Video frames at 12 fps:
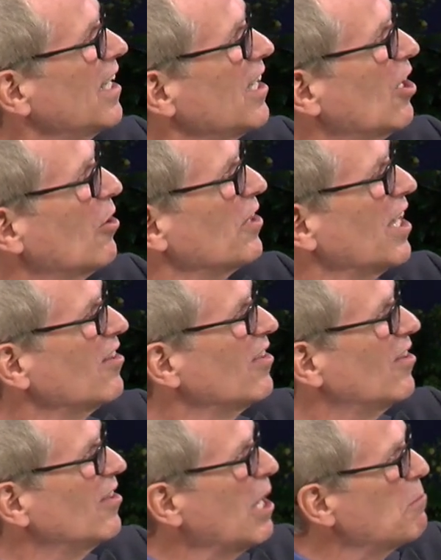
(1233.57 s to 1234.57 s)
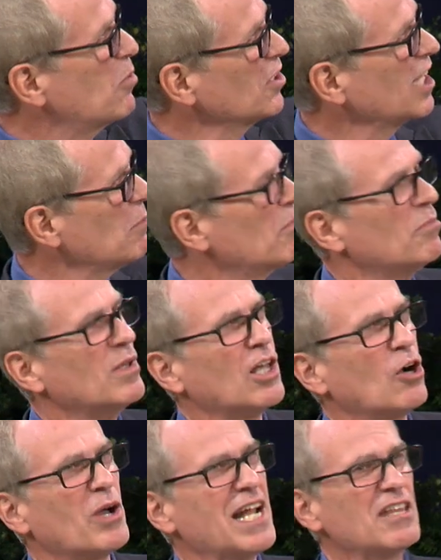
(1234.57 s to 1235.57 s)
You know, they put that, you
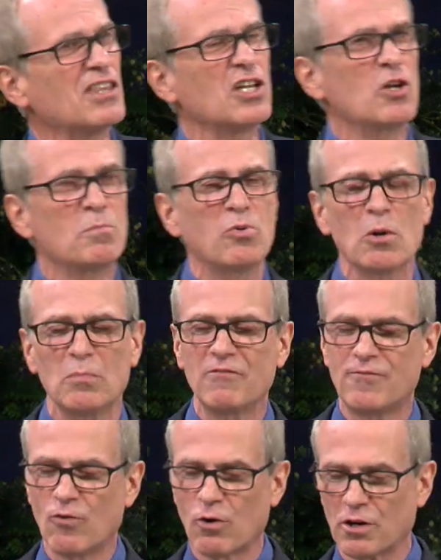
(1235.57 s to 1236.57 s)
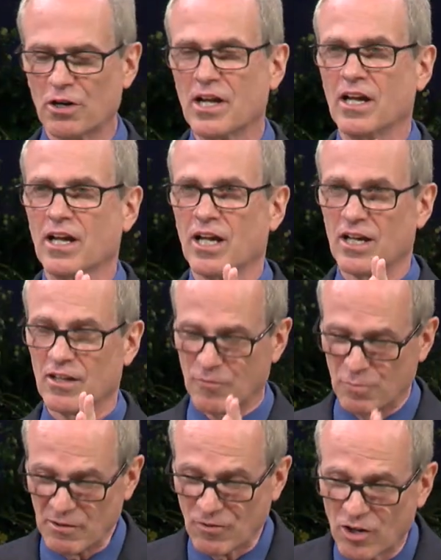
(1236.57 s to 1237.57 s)
know, anything you put before,
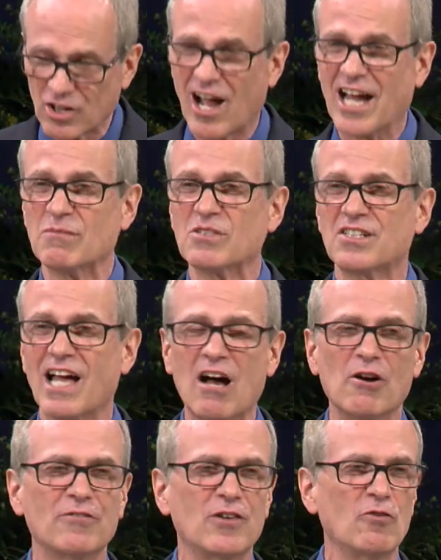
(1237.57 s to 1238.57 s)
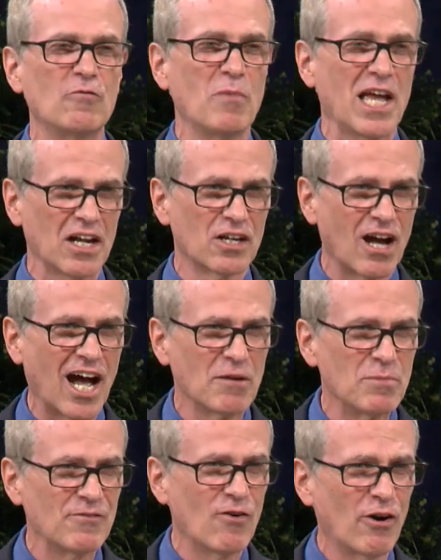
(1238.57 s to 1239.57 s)
before God Himself, you've made a God
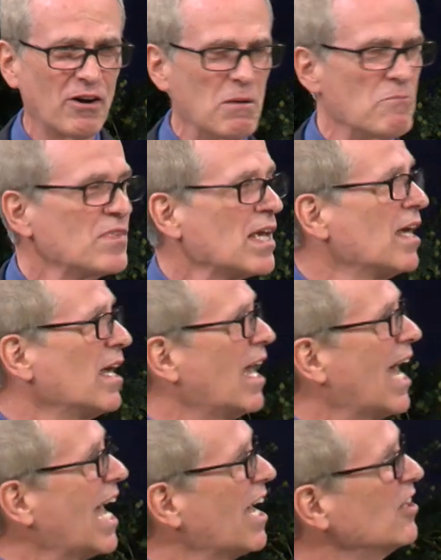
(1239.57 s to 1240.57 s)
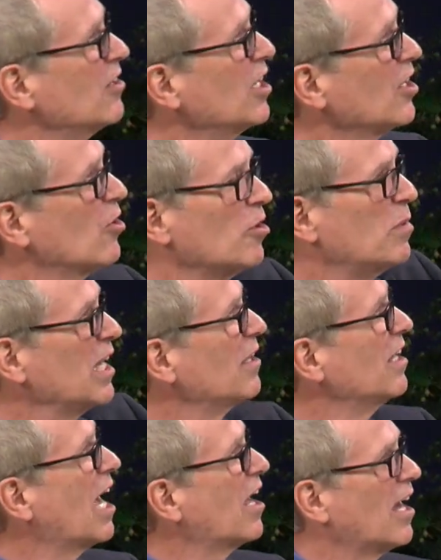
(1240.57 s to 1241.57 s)
before Him. And could be a,
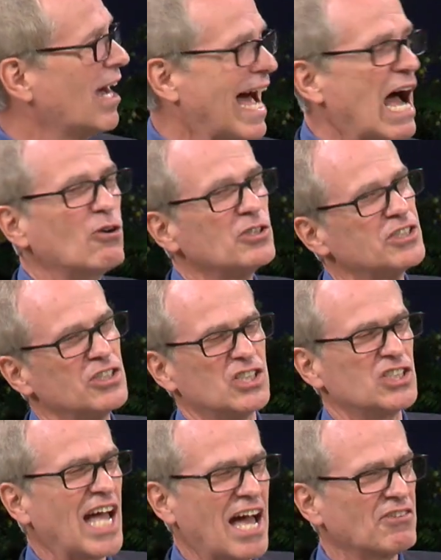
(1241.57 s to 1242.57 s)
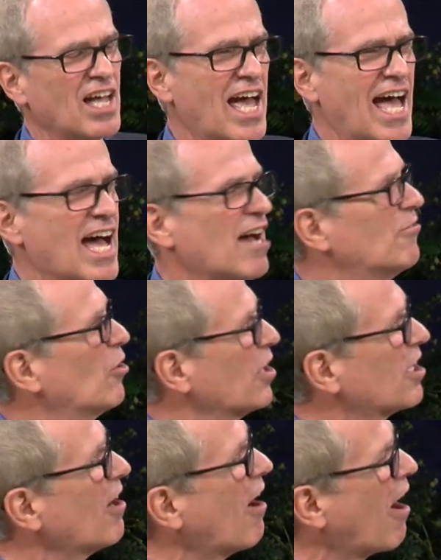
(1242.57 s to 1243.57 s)
a house you just have to have, or a
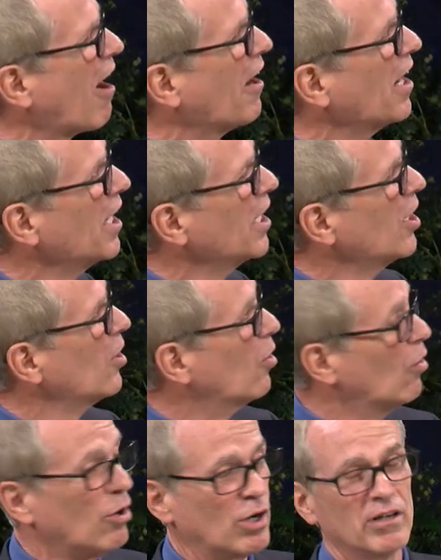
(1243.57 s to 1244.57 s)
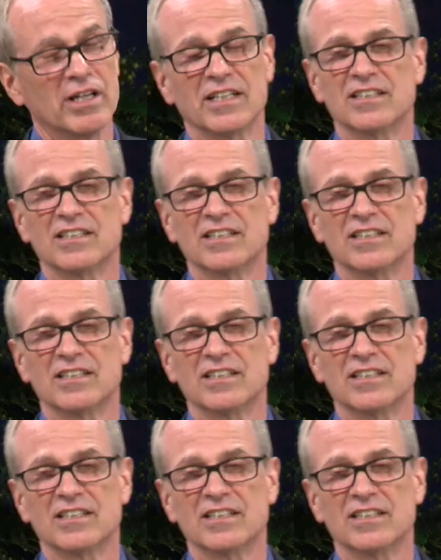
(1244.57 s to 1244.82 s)
car, or